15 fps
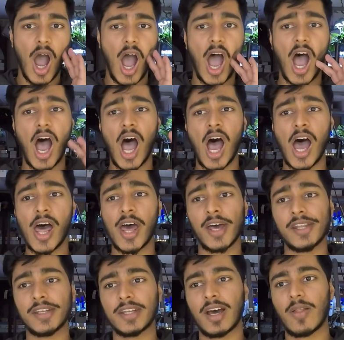
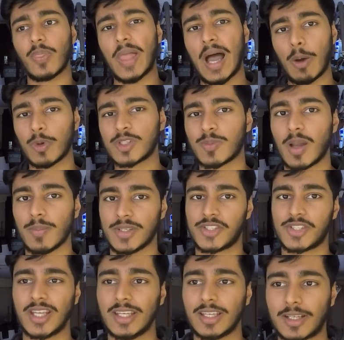And that was my
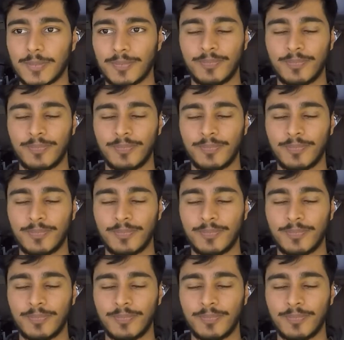mistake.